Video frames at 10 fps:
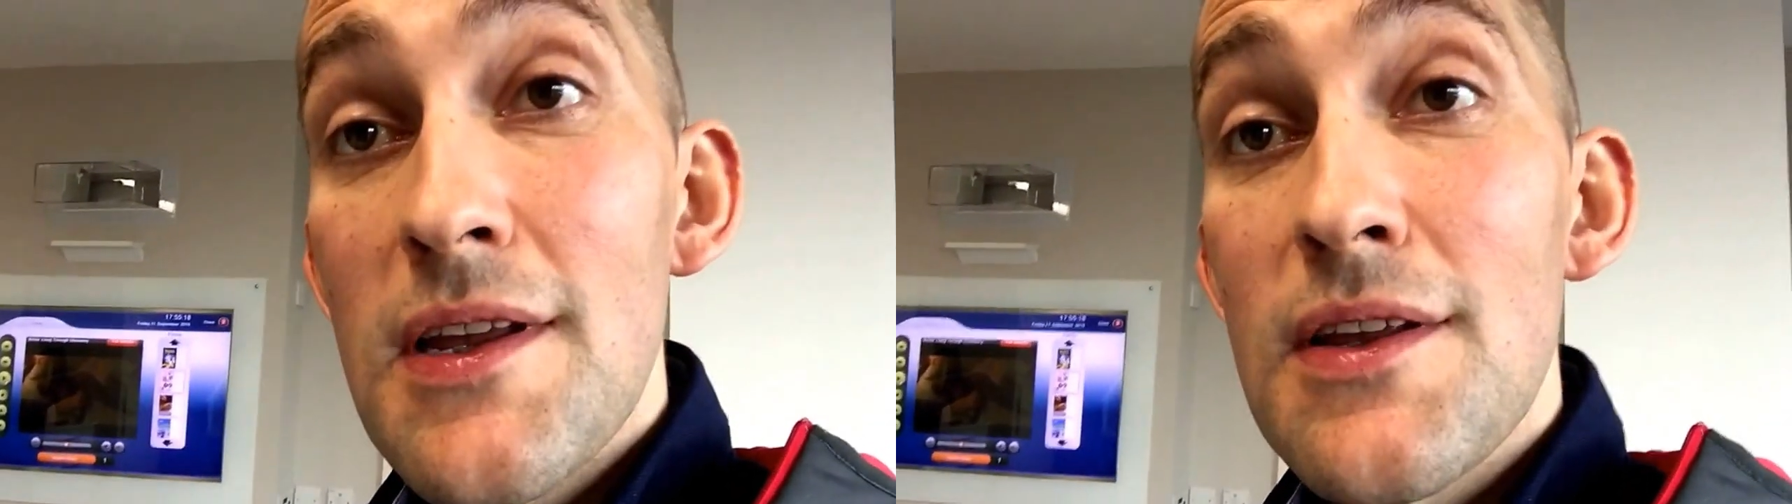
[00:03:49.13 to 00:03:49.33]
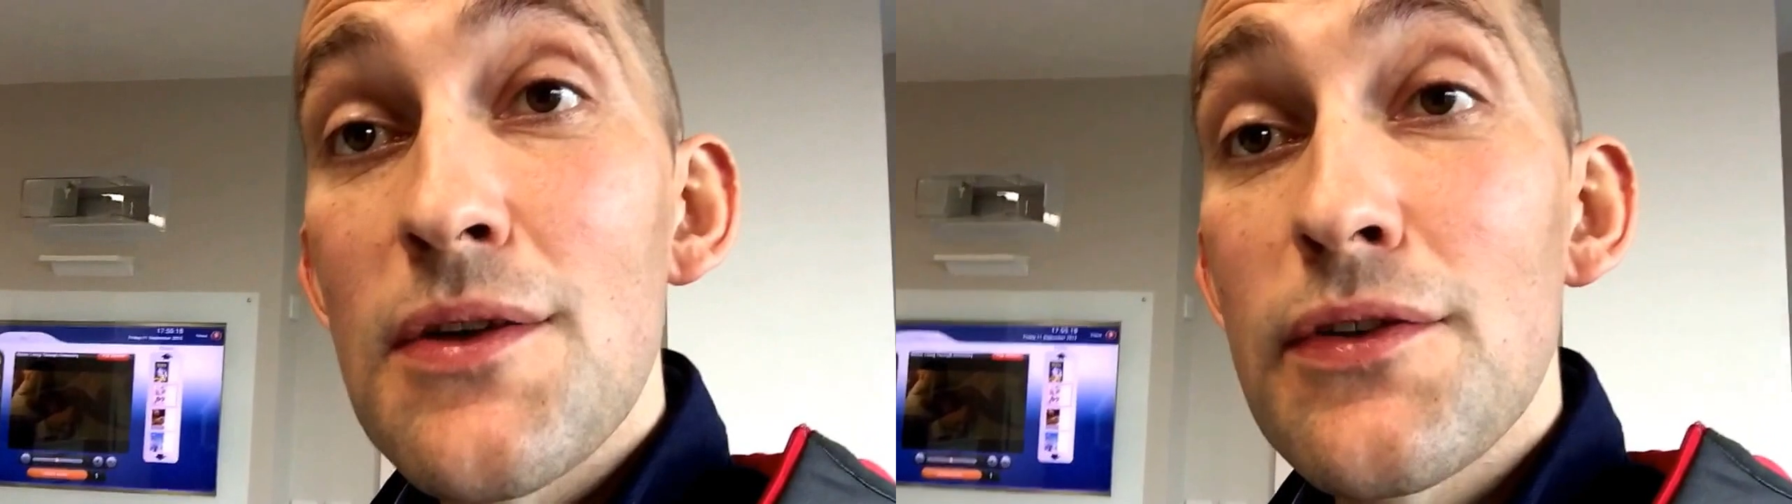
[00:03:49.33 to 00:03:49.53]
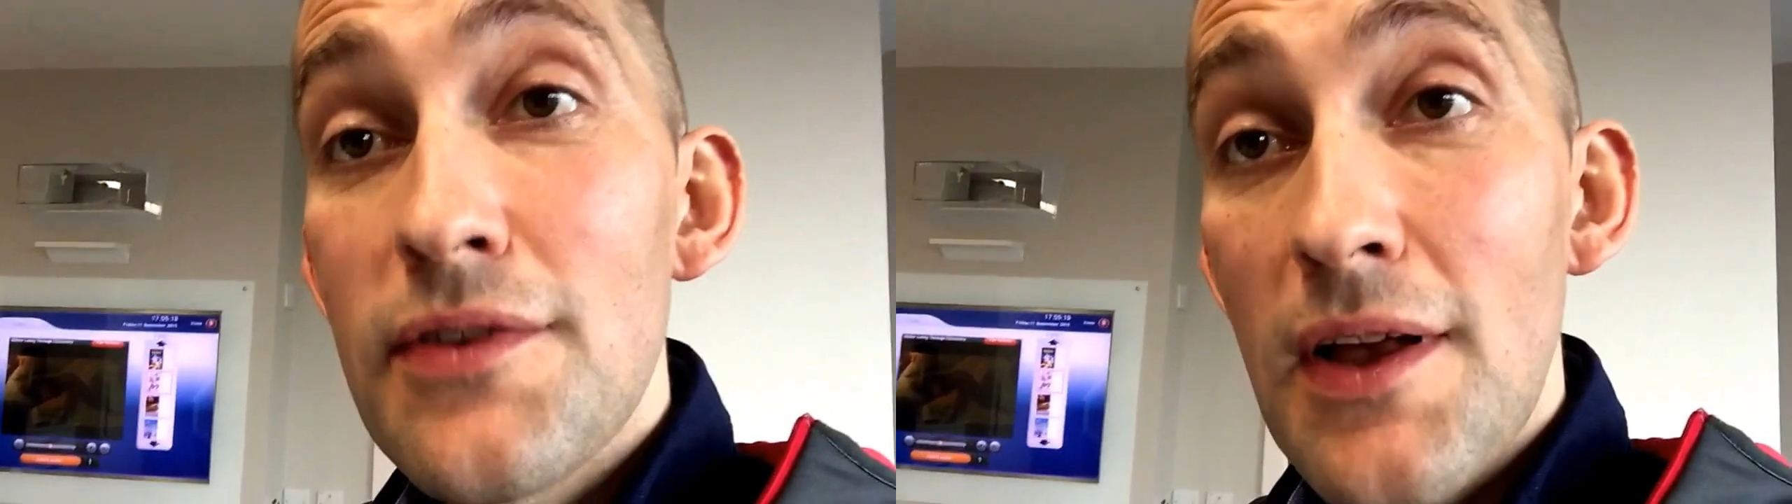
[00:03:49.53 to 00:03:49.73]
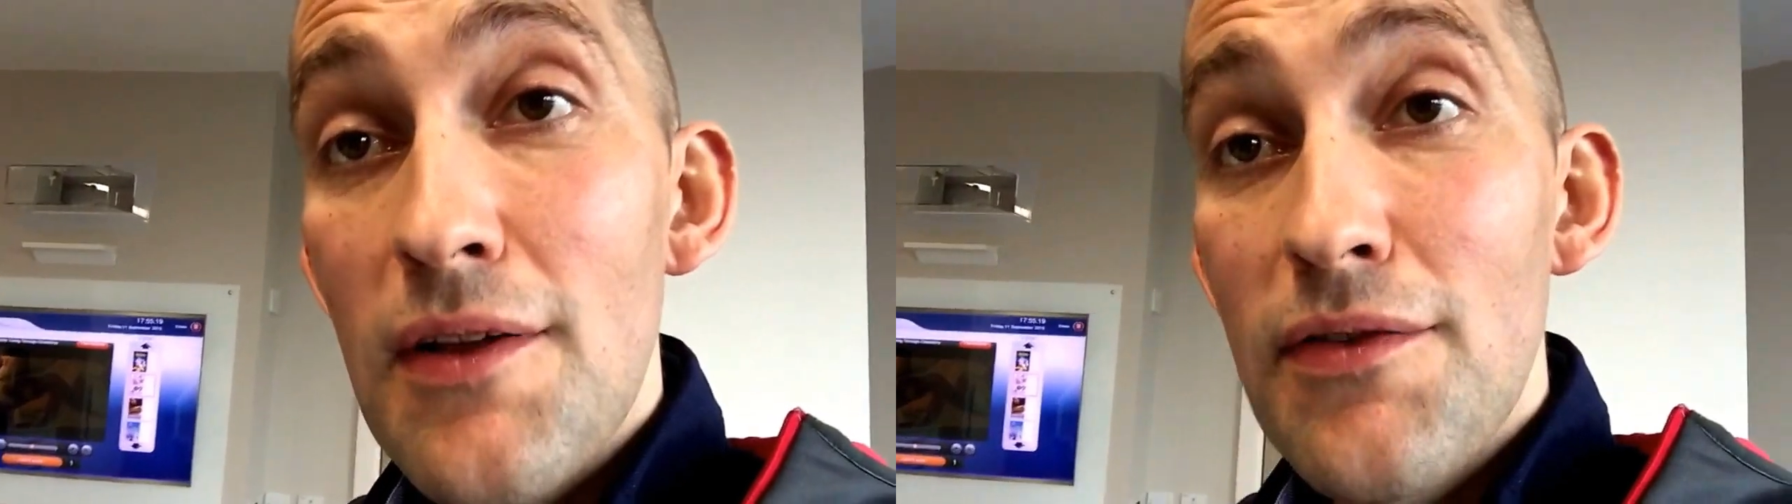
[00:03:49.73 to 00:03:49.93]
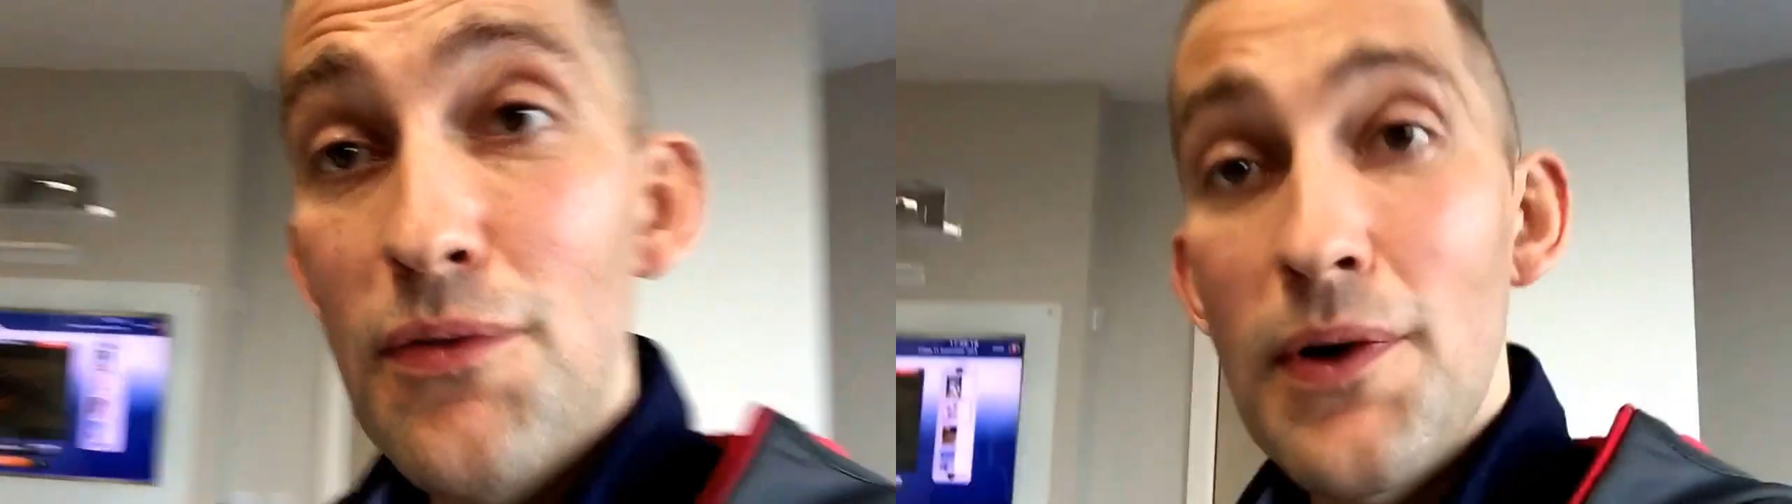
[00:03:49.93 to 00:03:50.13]

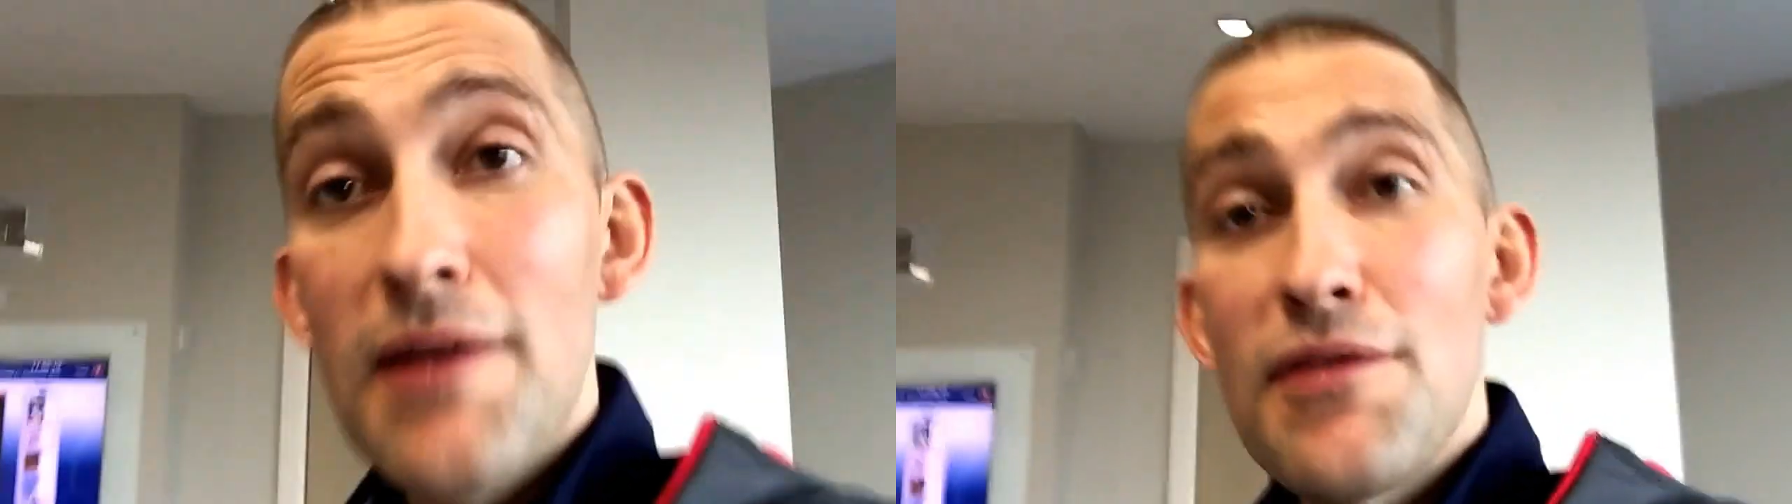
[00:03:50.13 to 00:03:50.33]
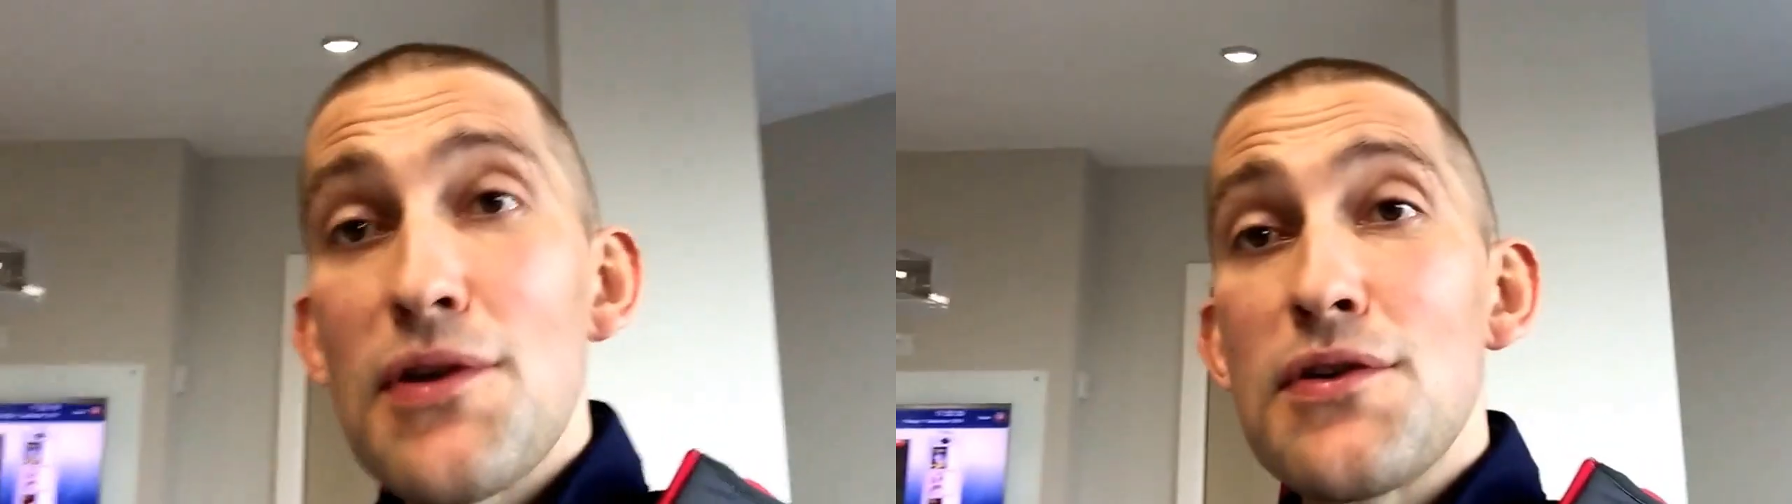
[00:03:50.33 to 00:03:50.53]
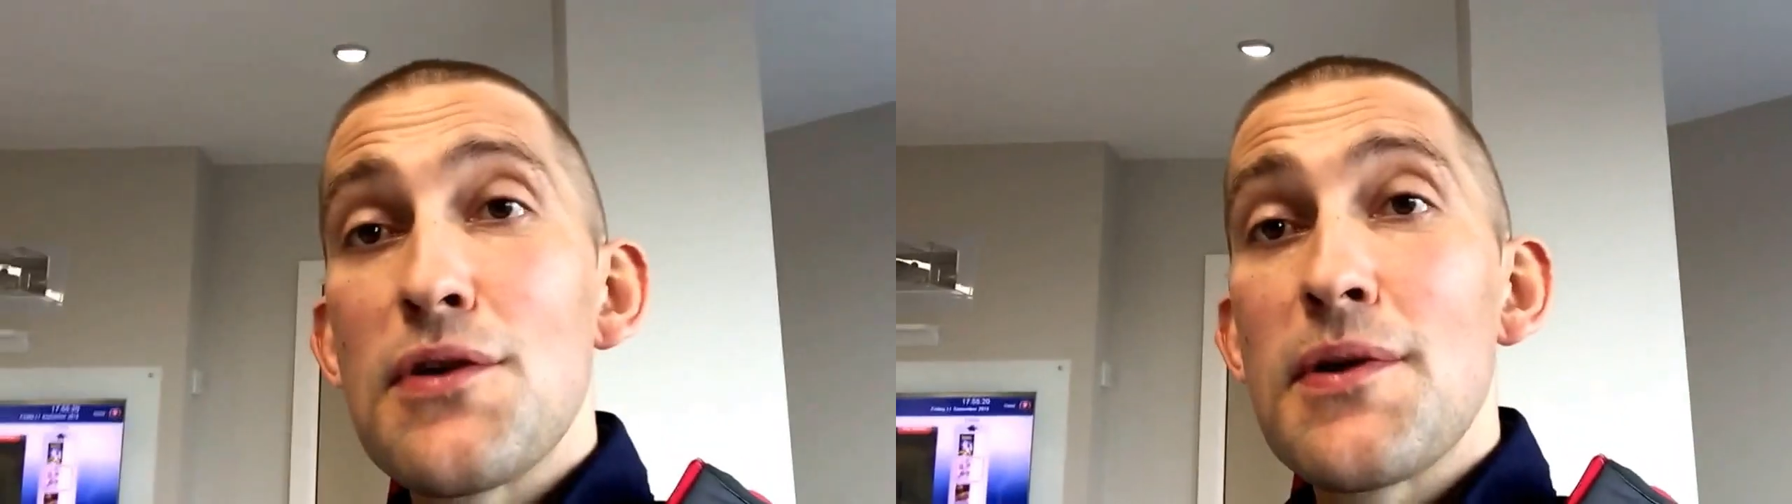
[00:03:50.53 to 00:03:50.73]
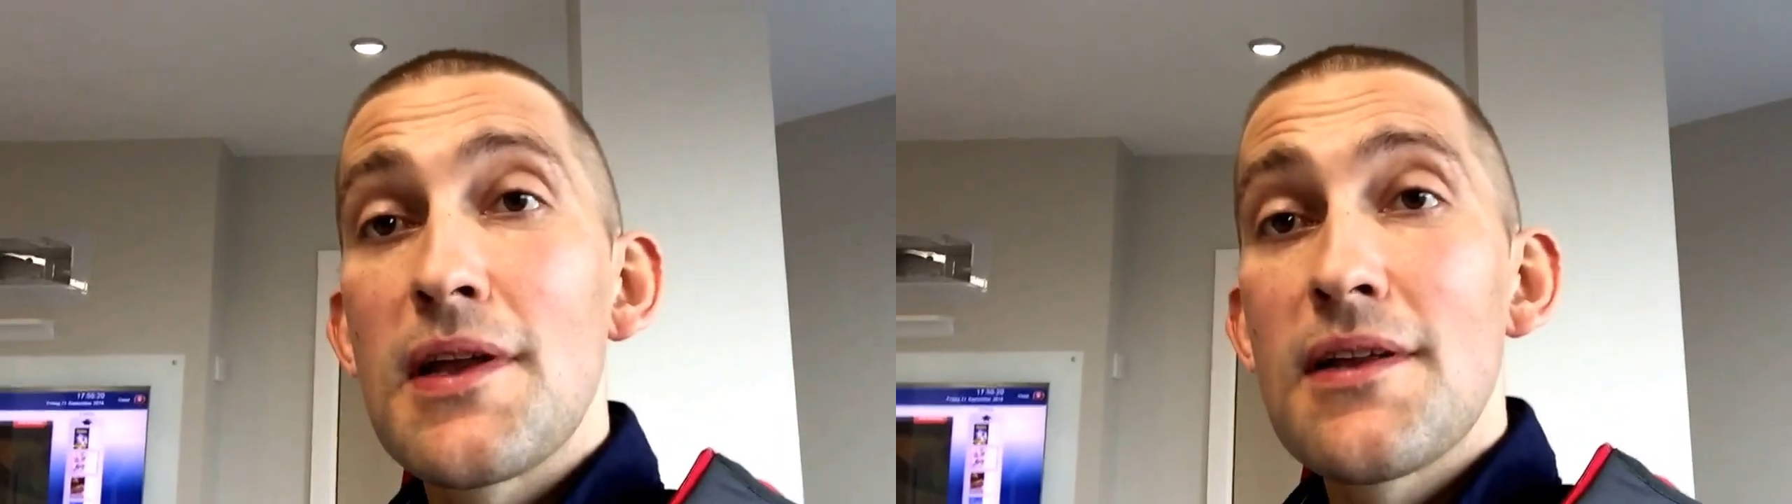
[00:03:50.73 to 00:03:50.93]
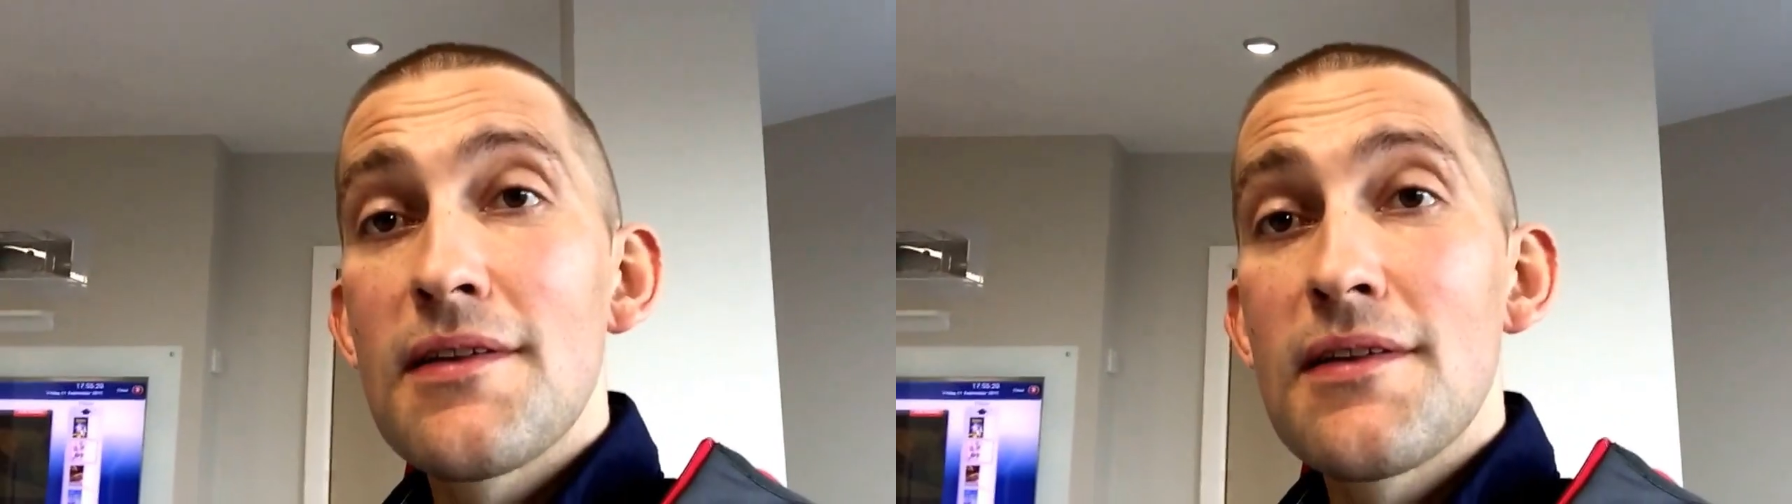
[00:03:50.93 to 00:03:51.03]
yourself, whatever you're doing.